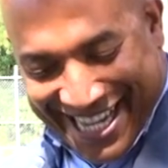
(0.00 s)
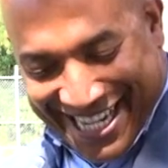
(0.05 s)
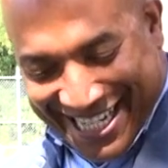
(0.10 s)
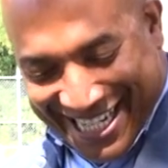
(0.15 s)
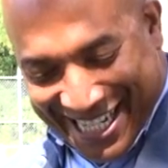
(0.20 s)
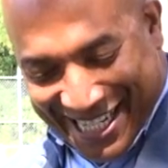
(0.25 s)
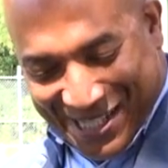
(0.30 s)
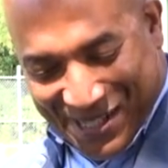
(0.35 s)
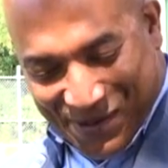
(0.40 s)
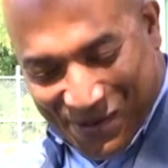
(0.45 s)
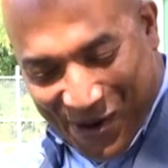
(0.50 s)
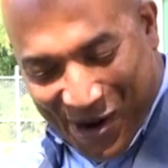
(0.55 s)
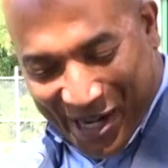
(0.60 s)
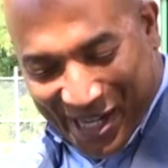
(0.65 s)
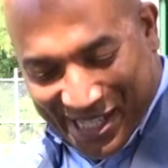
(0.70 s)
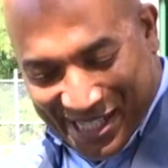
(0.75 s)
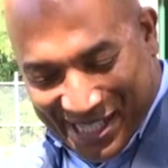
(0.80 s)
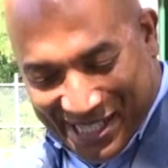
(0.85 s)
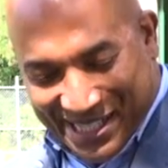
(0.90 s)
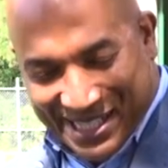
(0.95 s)
Need you
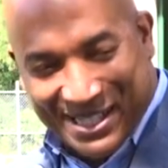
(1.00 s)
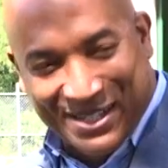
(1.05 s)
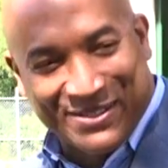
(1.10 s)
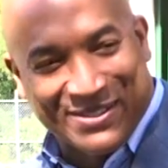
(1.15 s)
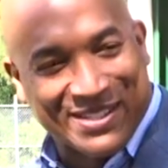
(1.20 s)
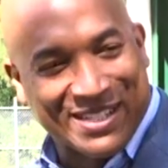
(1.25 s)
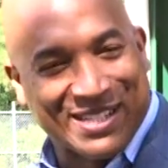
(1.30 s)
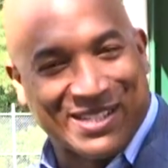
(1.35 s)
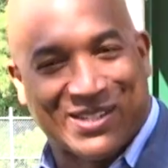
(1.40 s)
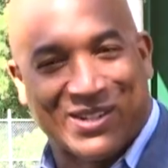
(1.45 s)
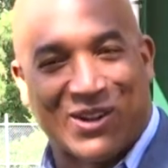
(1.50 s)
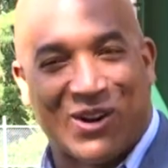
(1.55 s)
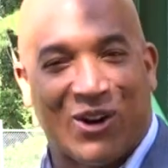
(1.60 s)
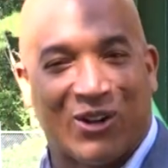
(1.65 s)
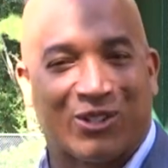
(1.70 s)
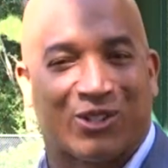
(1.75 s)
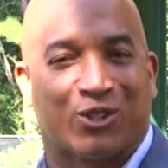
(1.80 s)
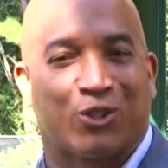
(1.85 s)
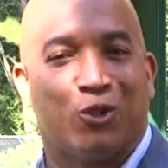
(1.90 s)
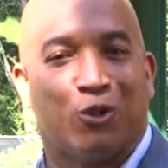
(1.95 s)
working your stuff, sister,
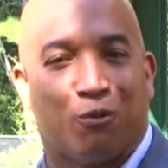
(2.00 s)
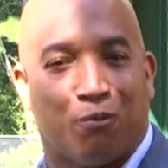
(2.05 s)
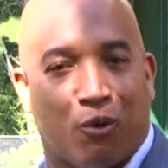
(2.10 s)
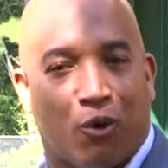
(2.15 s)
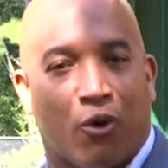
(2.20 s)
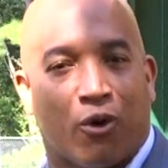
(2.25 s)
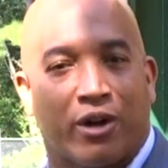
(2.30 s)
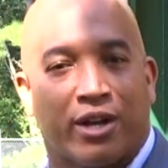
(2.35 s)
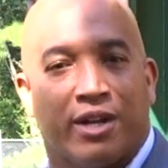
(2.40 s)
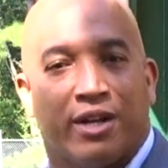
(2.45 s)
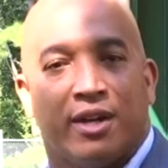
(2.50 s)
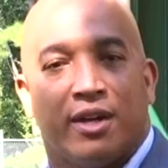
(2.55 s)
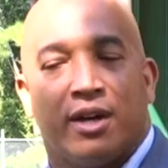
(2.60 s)
on school board,